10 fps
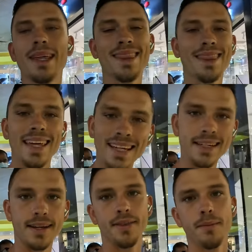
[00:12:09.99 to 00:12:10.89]
I
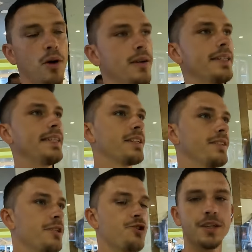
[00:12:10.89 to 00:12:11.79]
think the mall at the
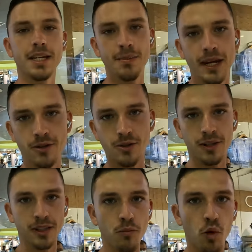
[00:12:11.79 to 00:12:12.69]
other end should get me out
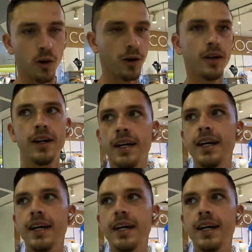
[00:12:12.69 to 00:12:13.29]
into like the more,